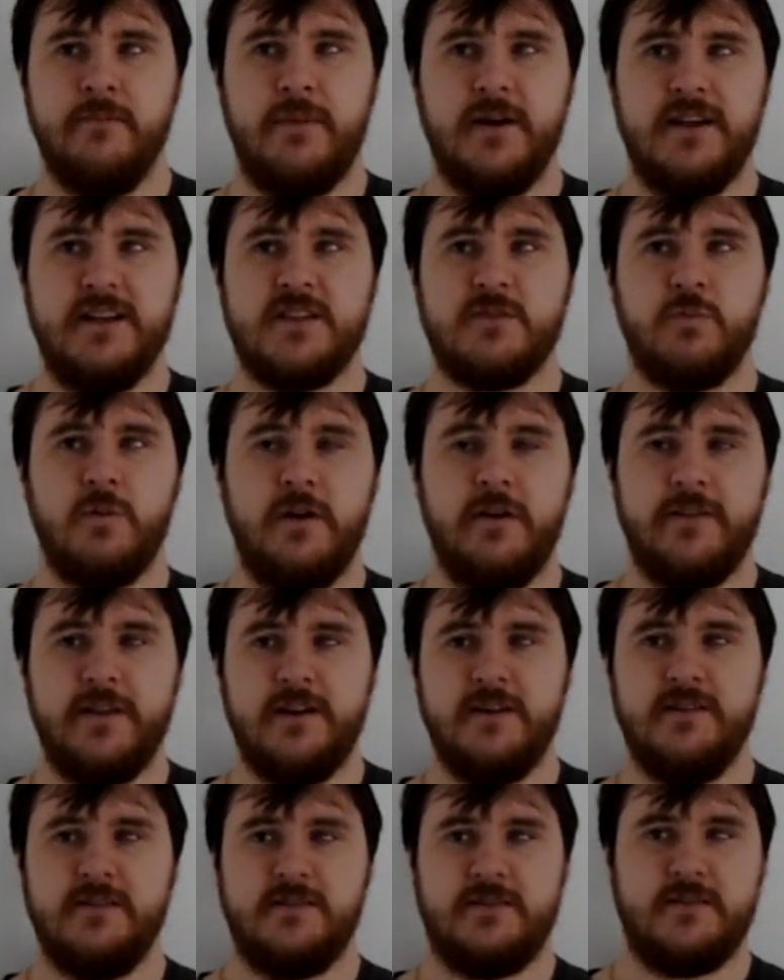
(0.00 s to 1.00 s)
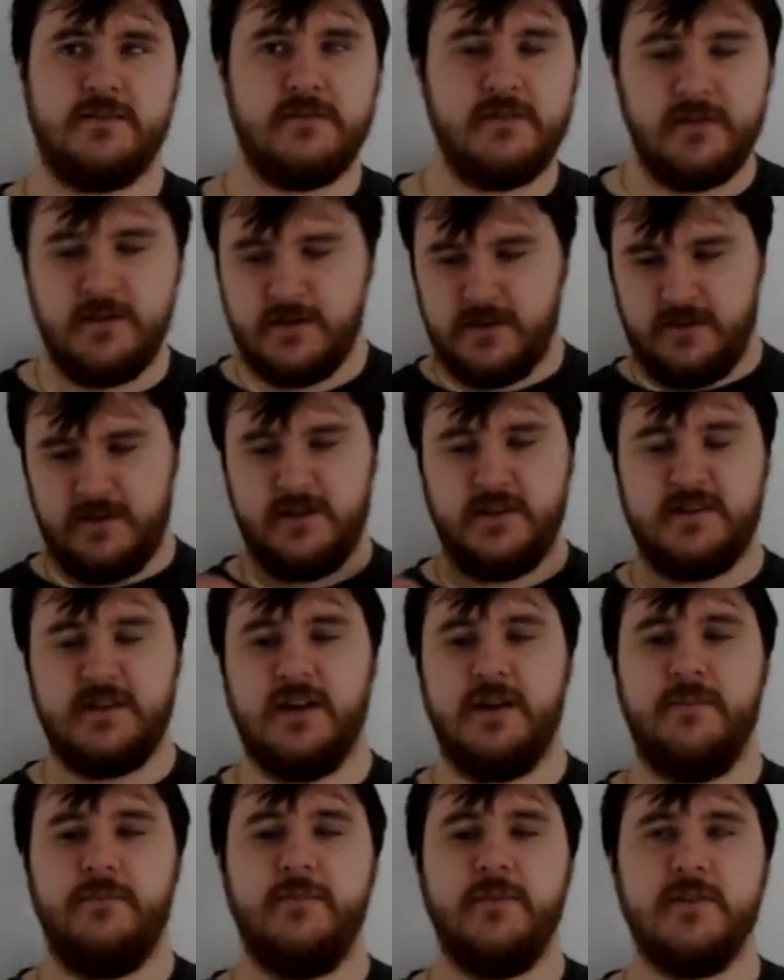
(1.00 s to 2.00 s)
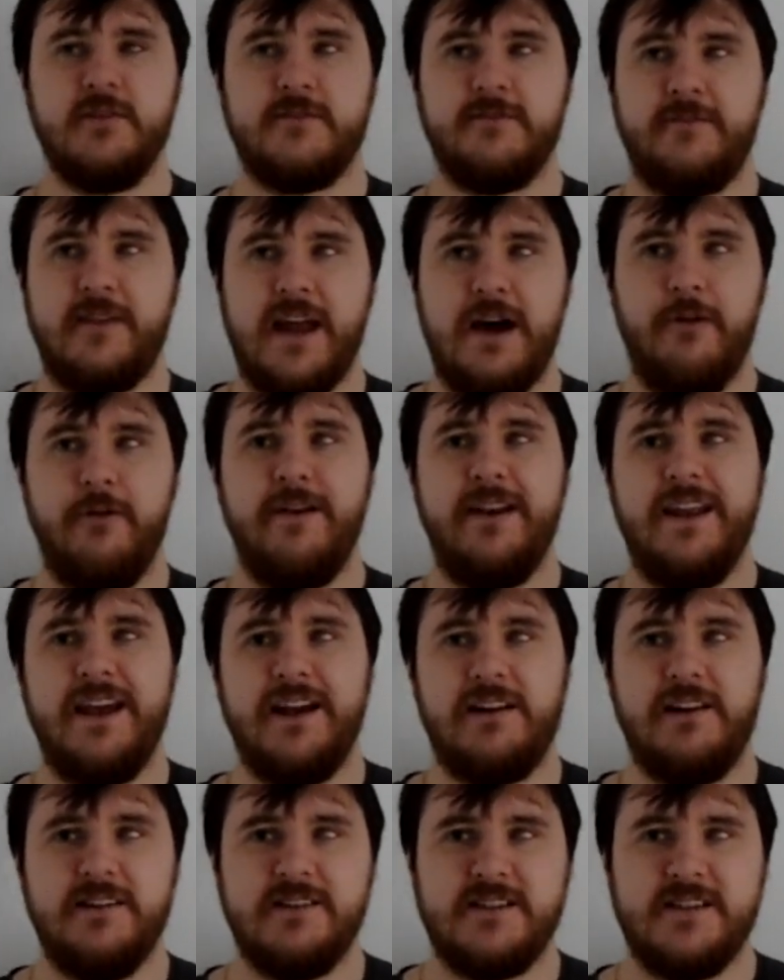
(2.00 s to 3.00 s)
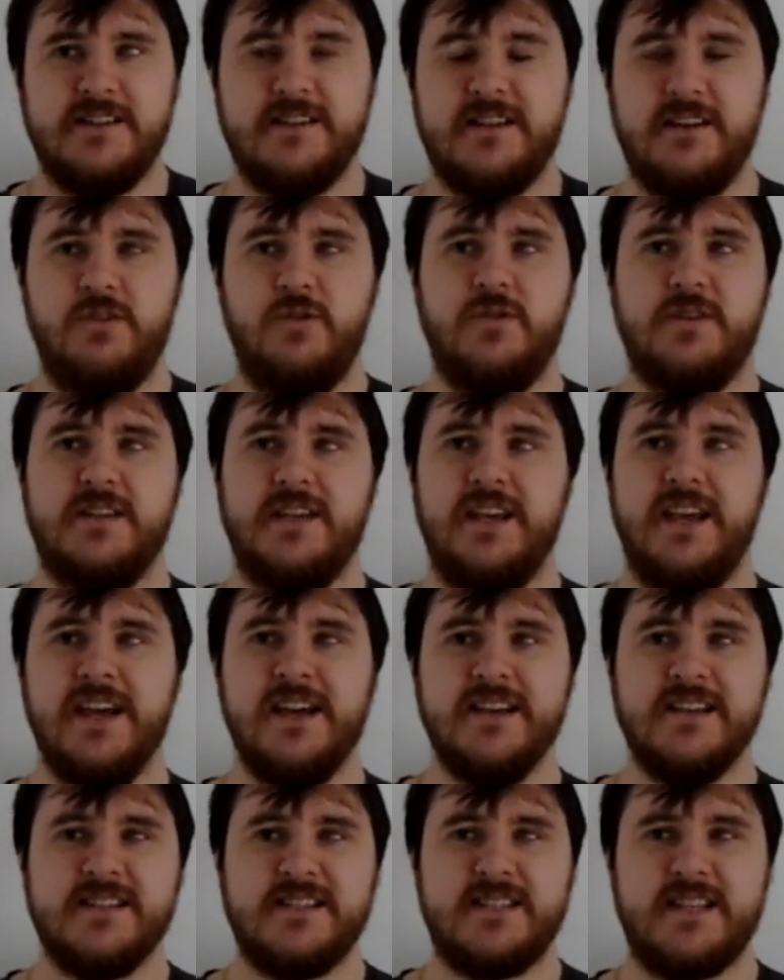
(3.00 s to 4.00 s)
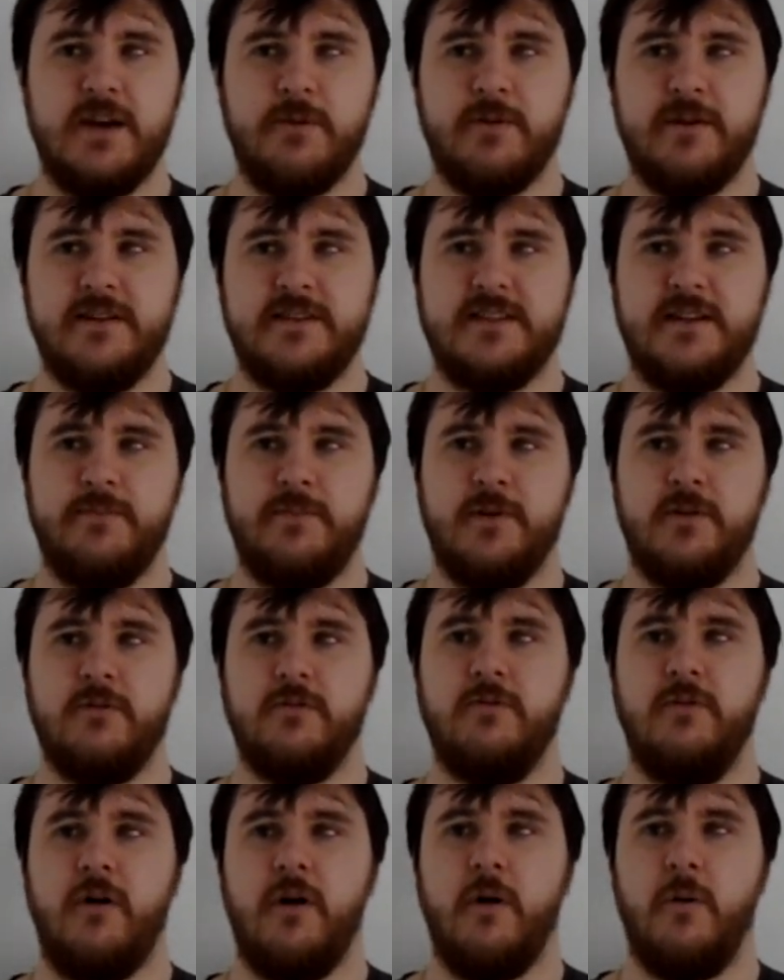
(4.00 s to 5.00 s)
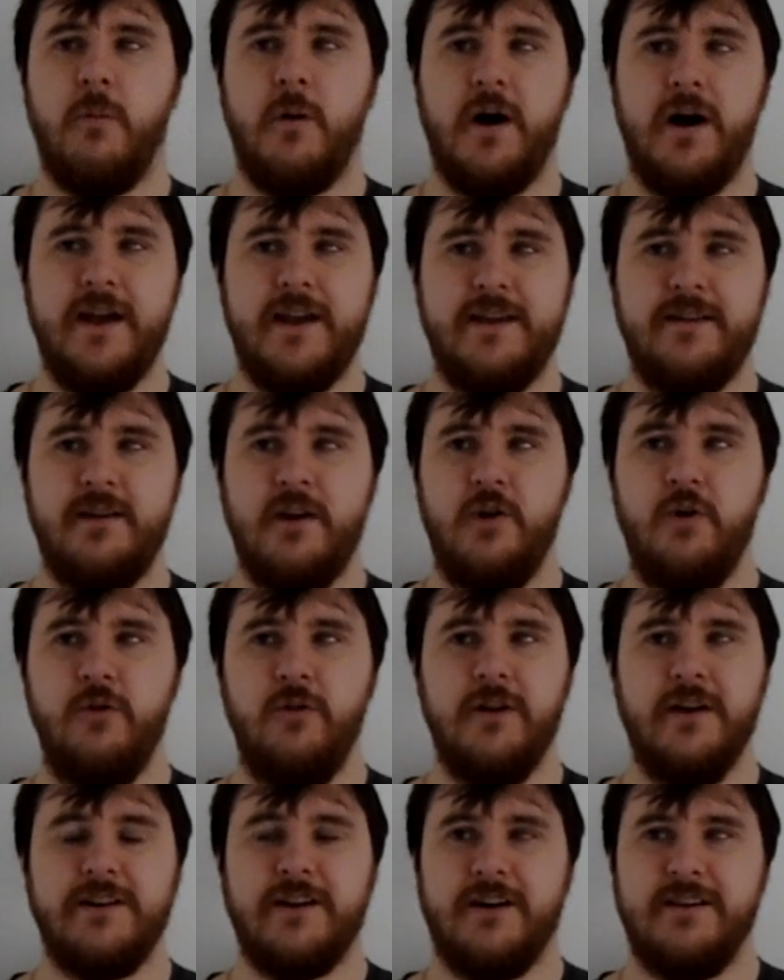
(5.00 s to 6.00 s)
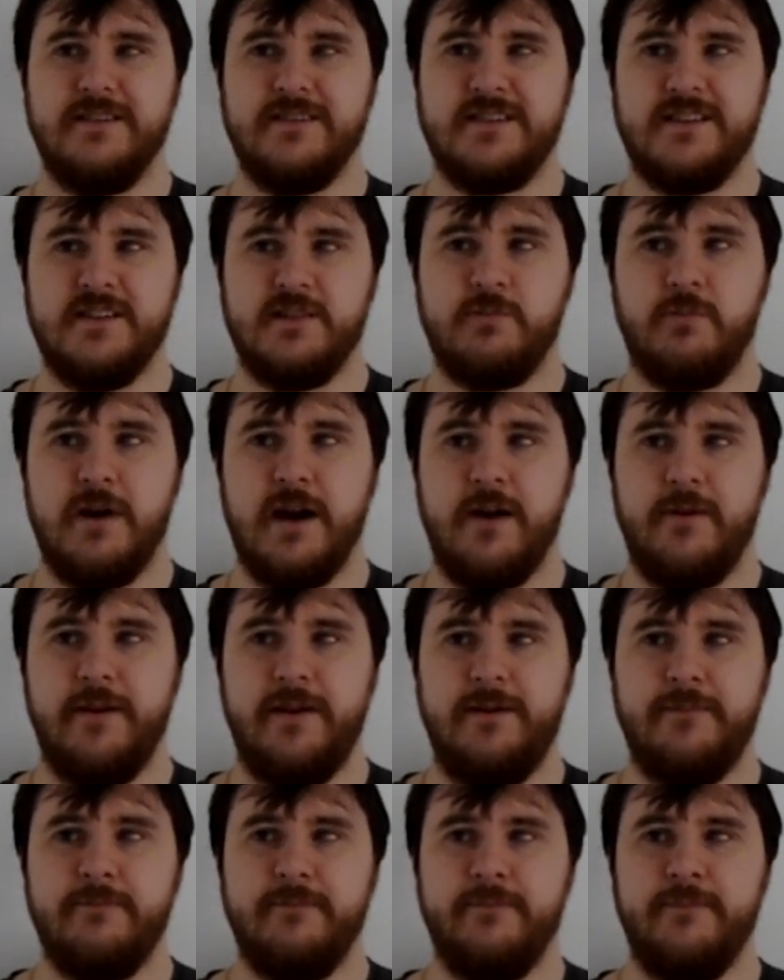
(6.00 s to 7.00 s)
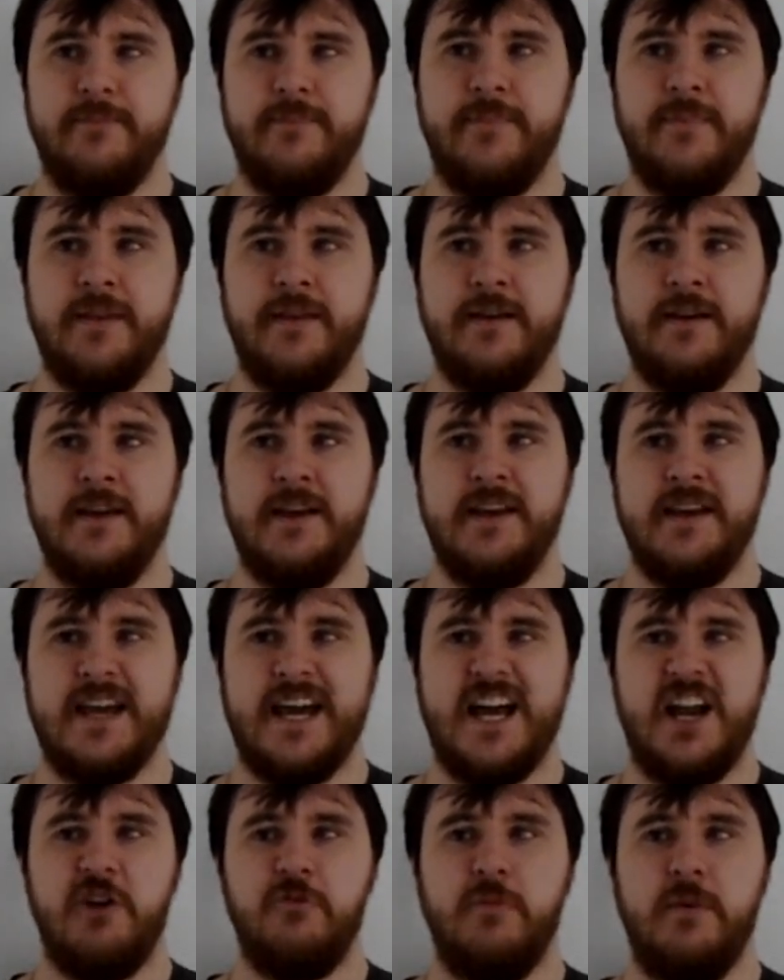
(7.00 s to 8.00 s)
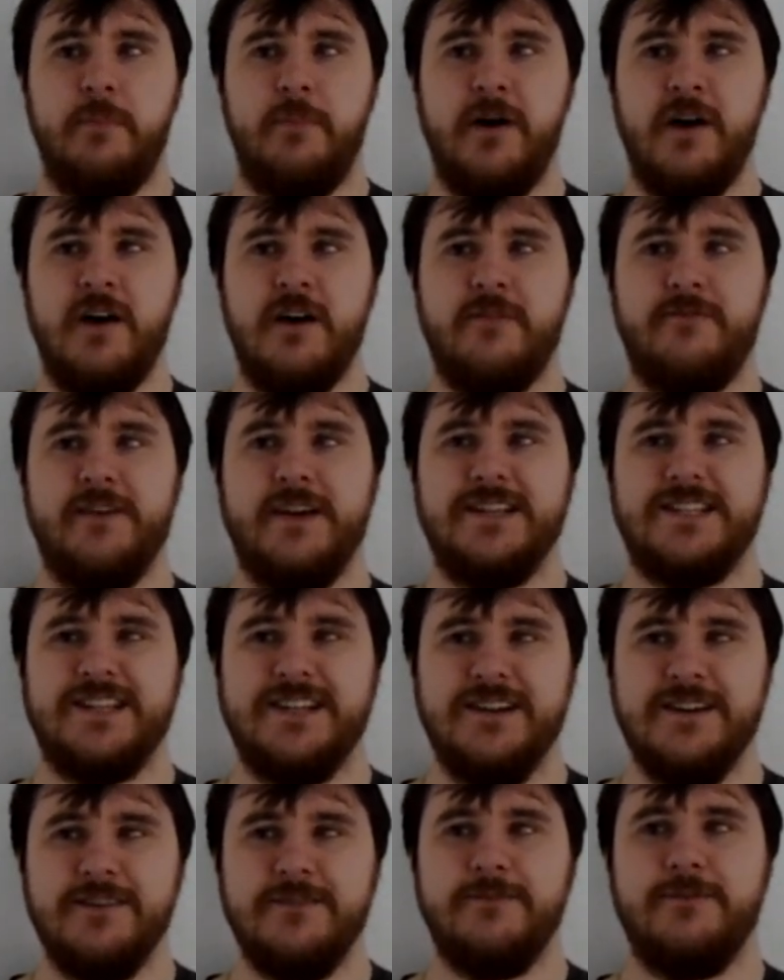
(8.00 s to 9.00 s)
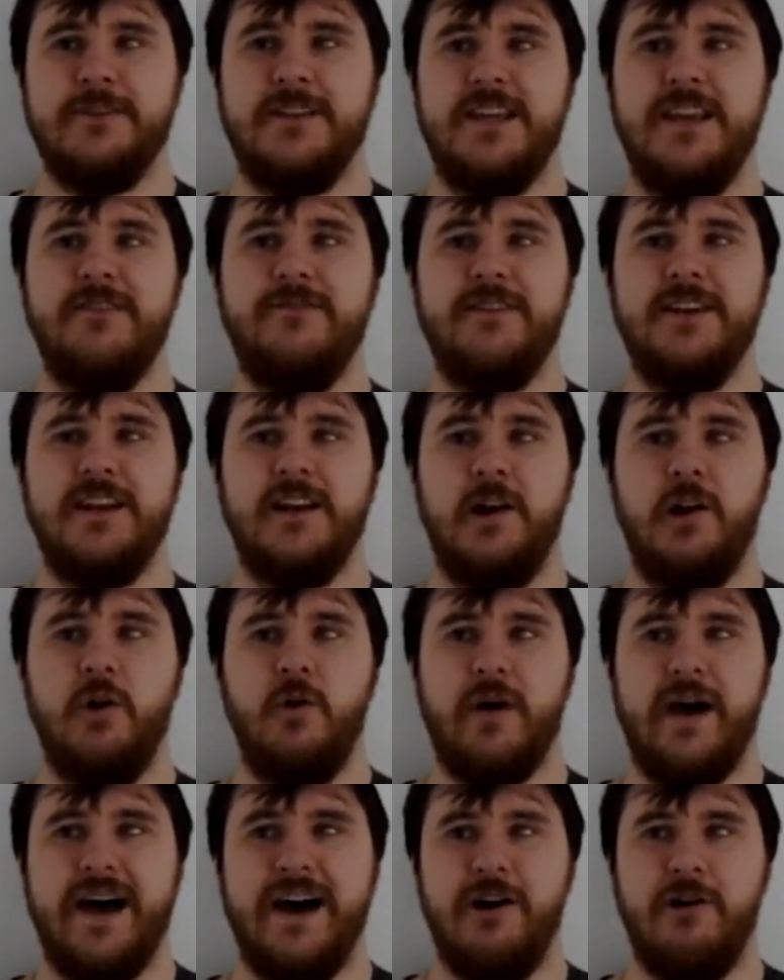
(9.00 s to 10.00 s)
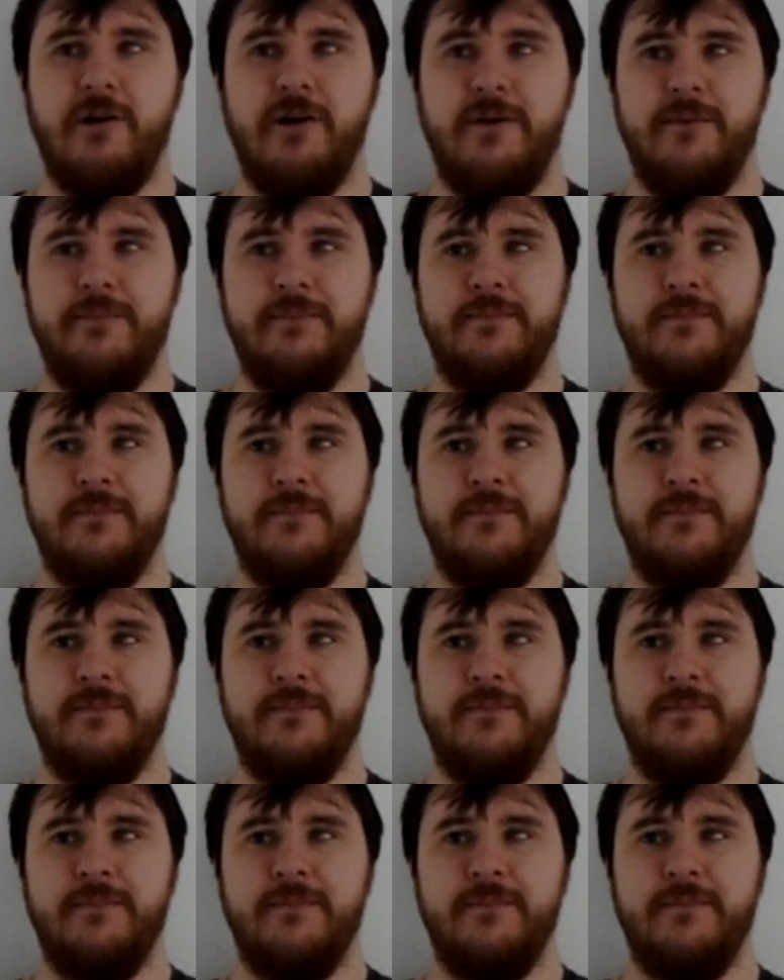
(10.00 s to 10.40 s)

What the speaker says: But it's one of those, you know, those flower necklaces that you see stereotypical Hawaiian hula dancers wearing. And it'll be perfect for the evening luau.